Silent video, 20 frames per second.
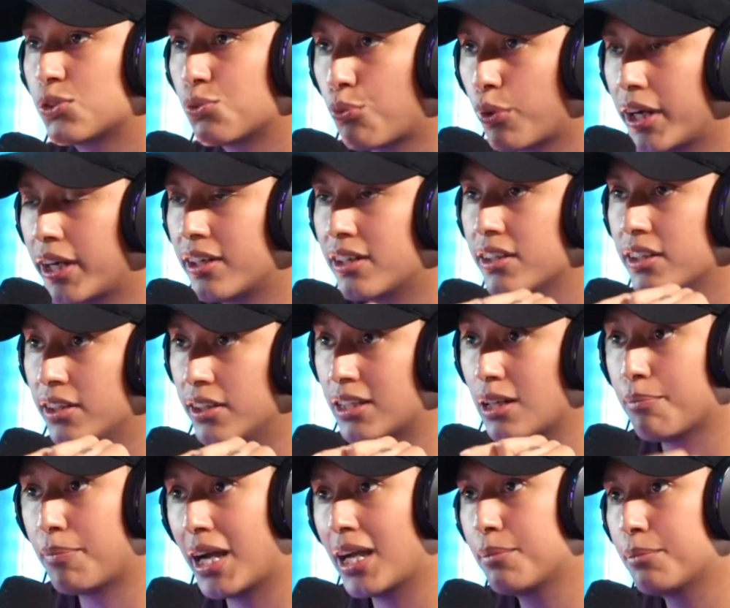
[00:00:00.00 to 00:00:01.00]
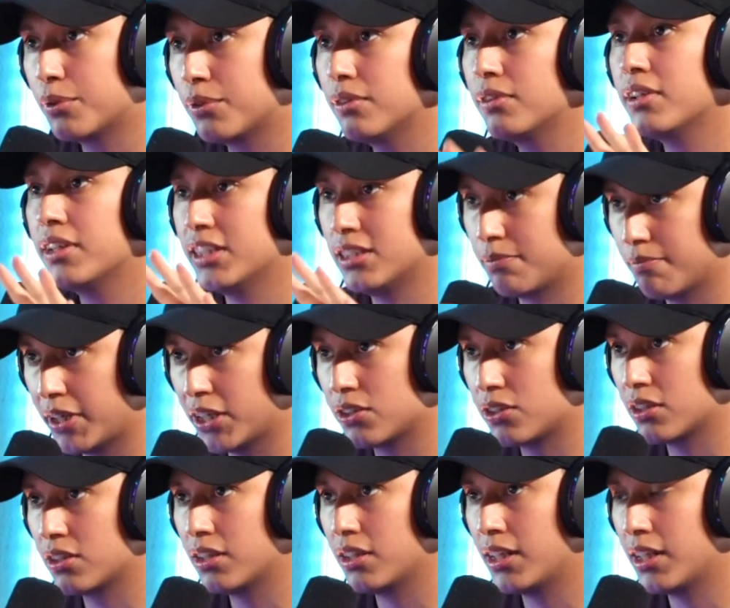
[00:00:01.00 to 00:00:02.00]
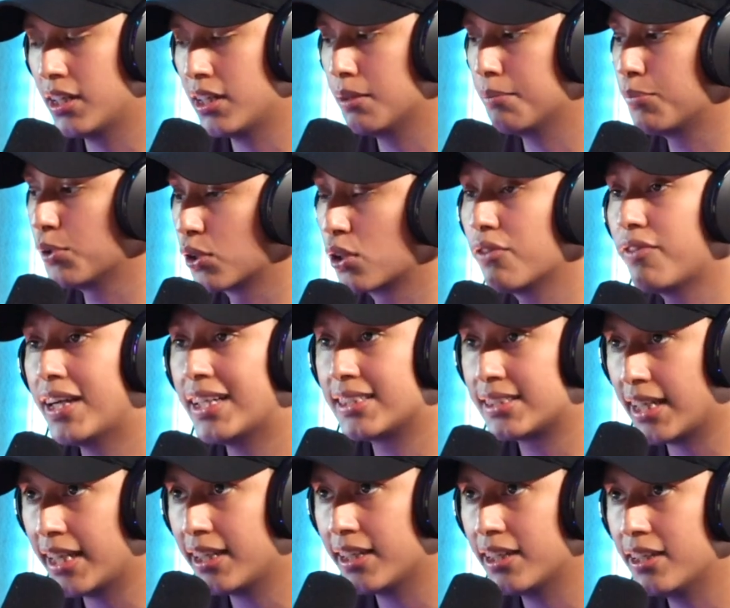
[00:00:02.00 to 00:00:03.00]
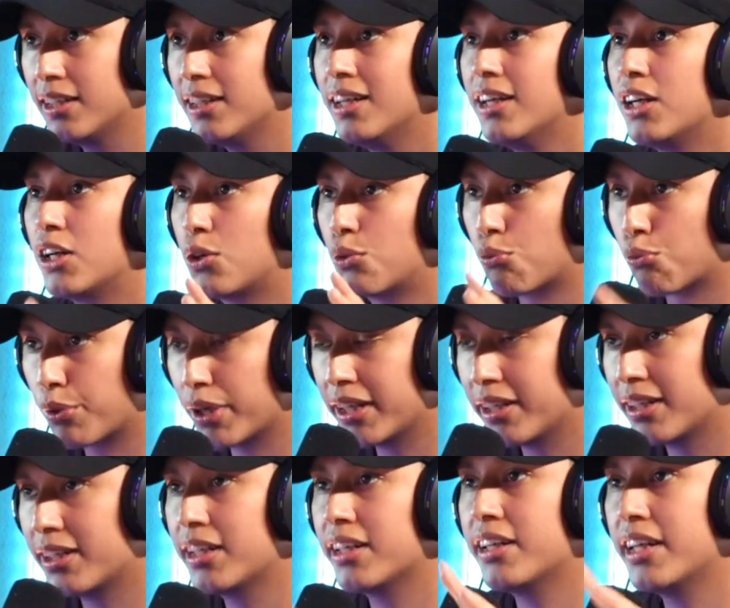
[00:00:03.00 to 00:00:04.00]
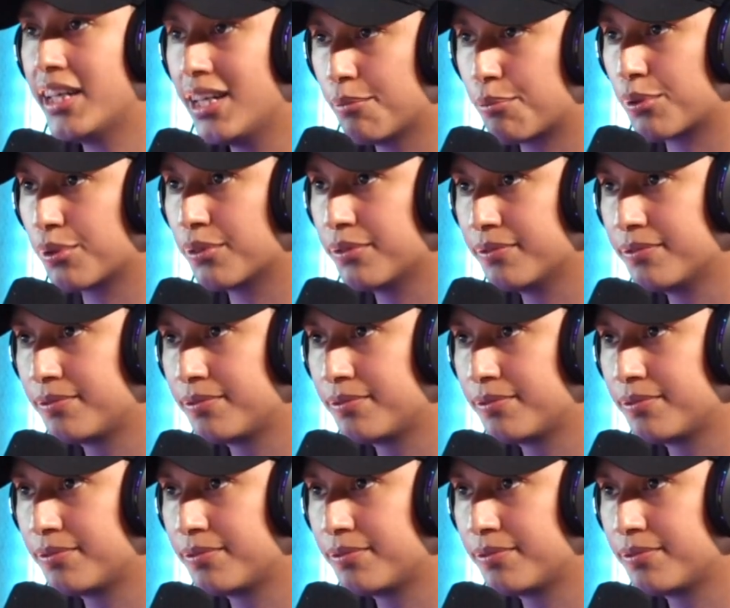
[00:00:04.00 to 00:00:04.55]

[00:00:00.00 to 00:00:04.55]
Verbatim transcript: is where the Bible is mentioned in the book of Isaiah, written in Hebrew.